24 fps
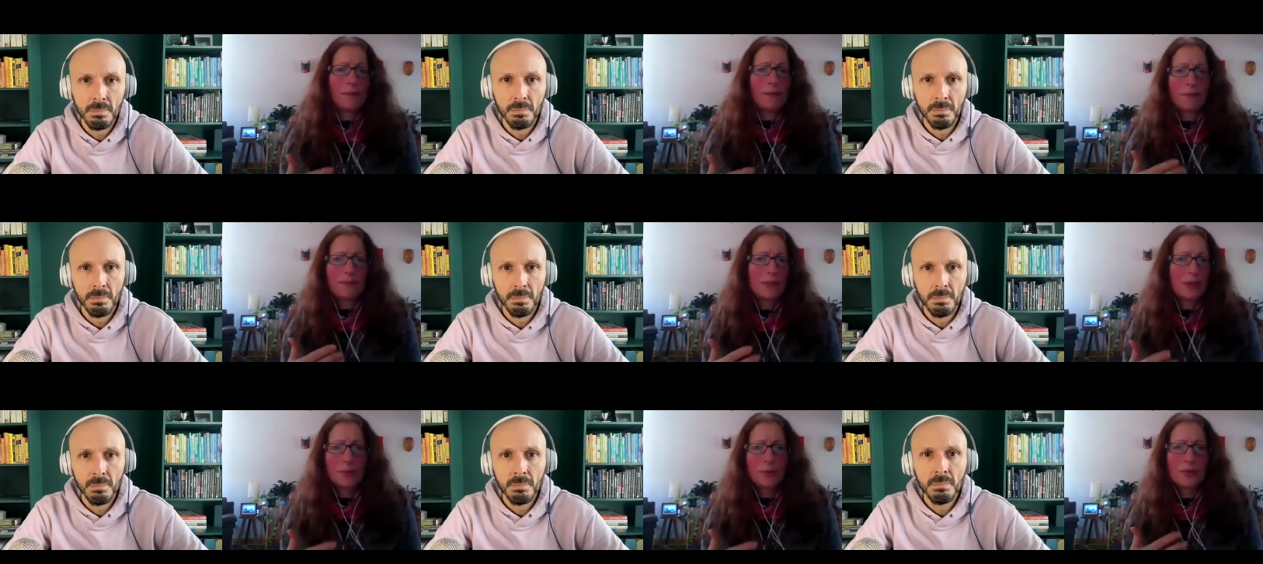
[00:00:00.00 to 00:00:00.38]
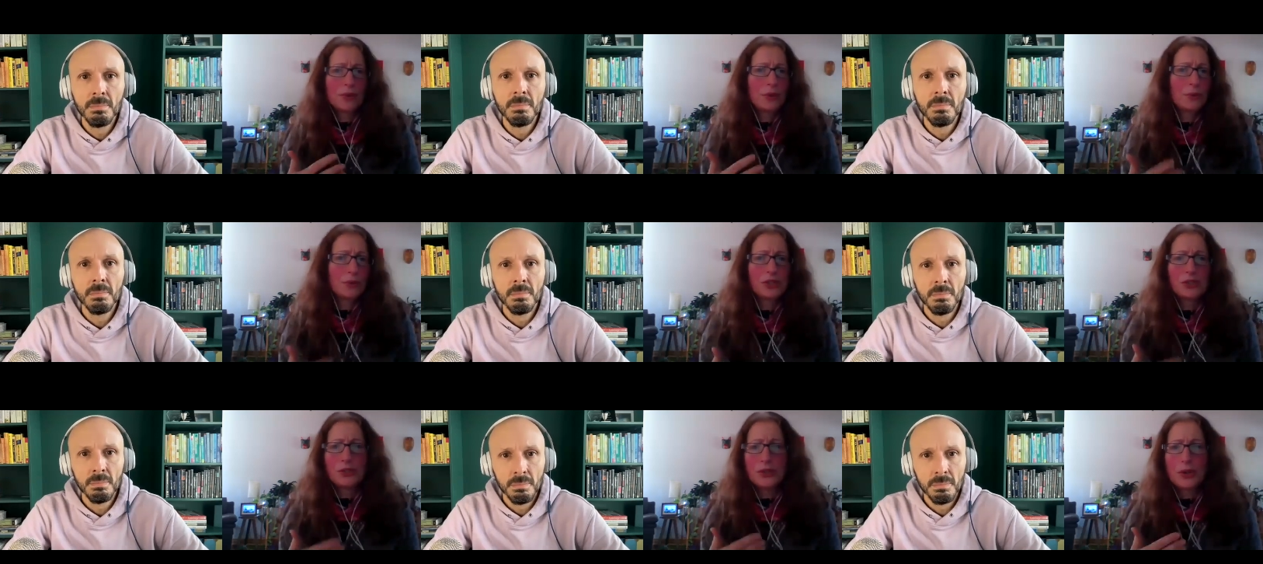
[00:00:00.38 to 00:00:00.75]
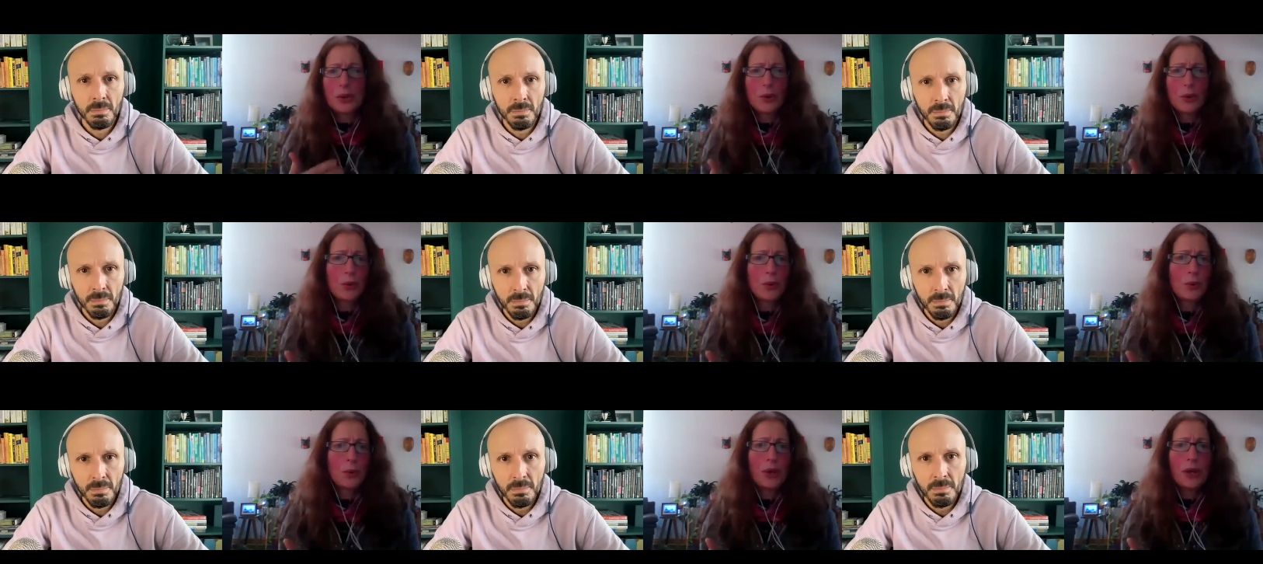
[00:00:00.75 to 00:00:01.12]
Speaker 1: There there was
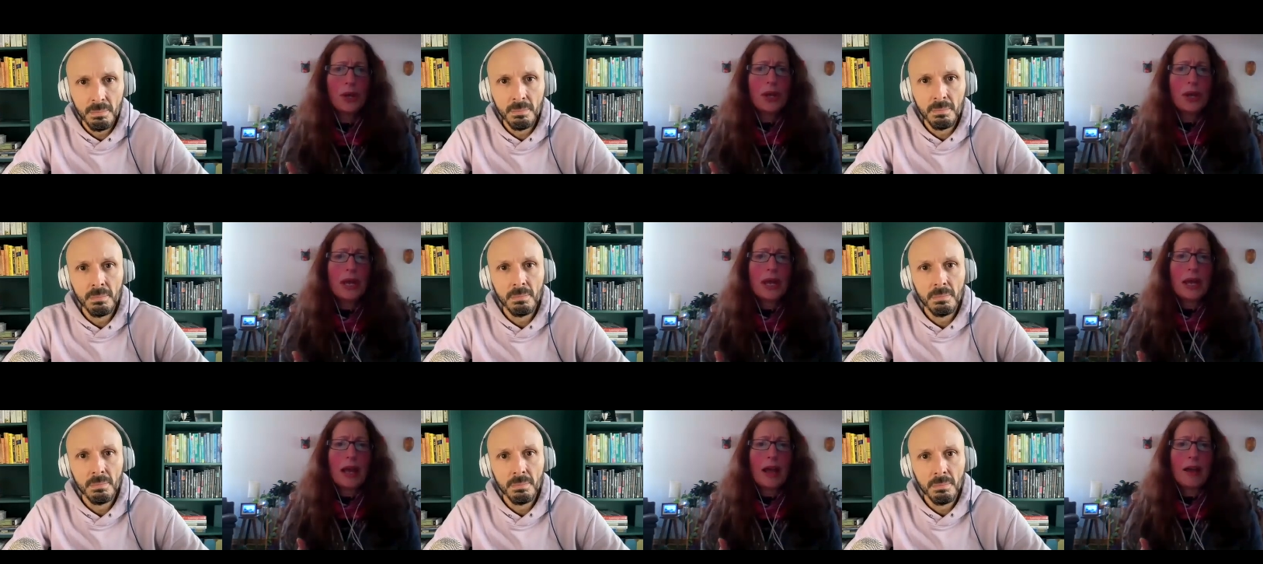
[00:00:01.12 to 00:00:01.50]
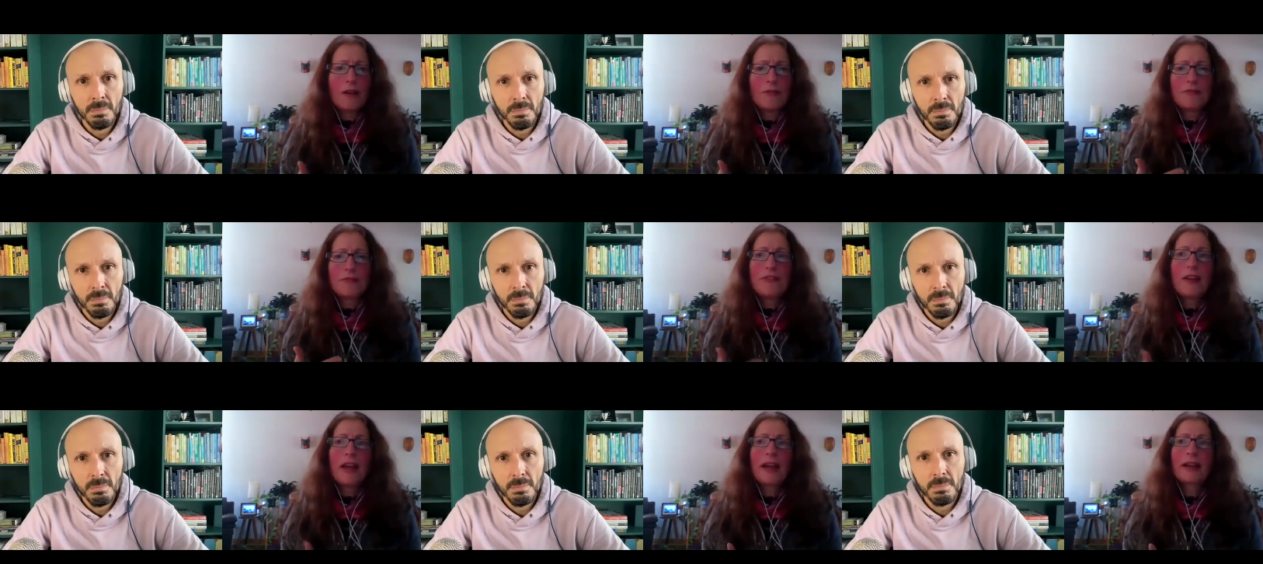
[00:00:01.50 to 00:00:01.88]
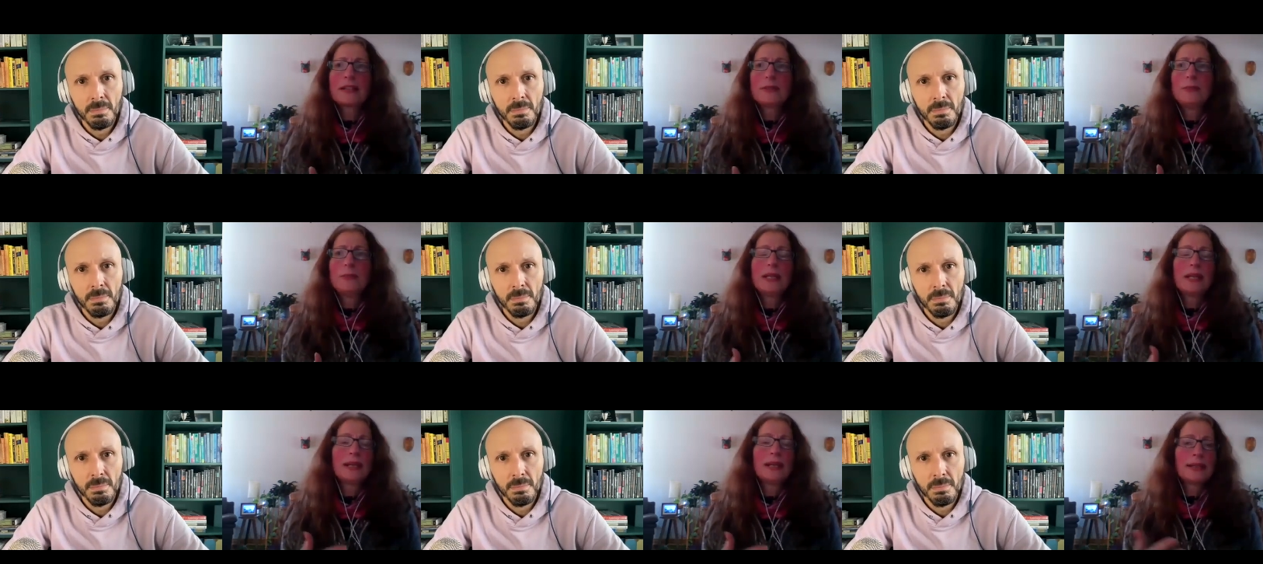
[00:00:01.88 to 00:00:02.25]
no effect
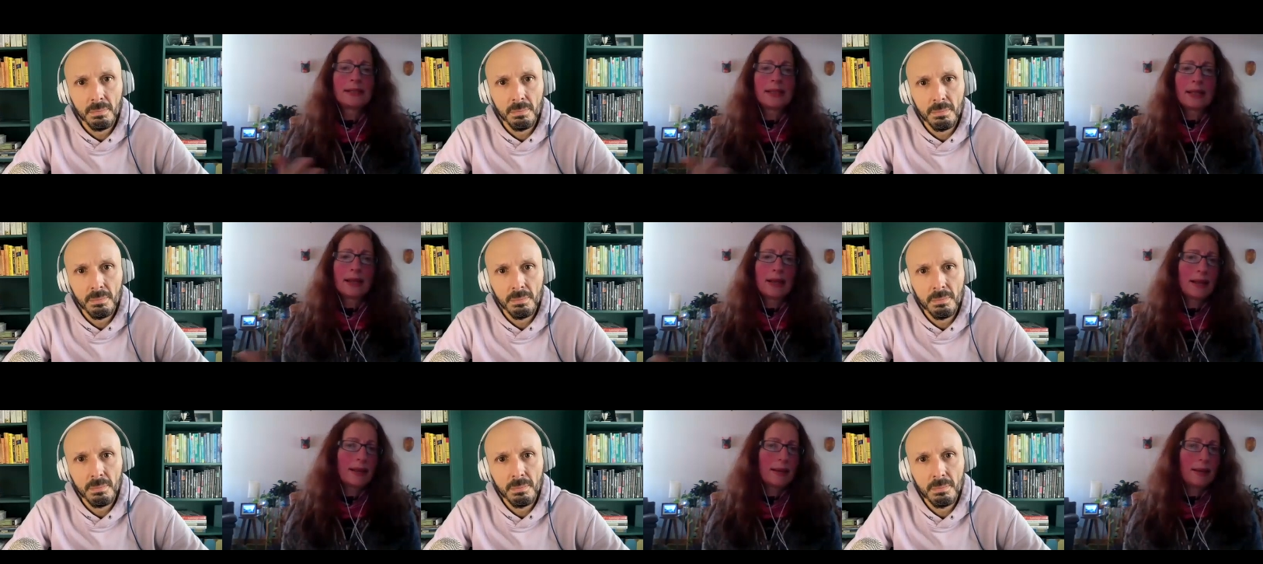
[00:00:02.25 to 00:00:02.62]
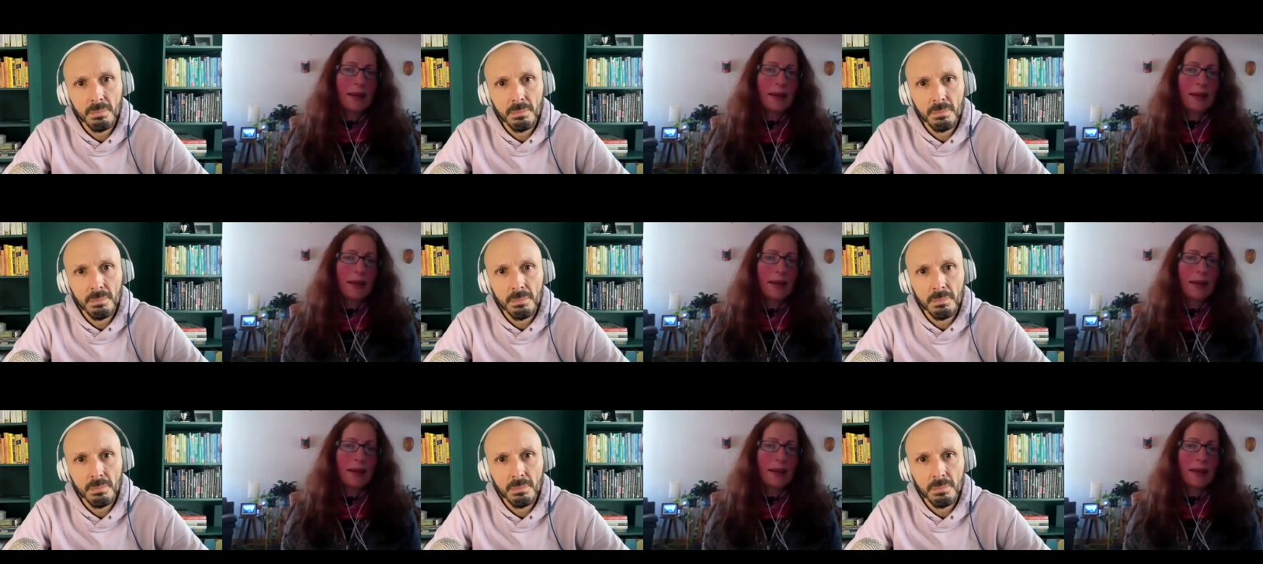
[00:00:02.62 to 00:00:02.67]
because I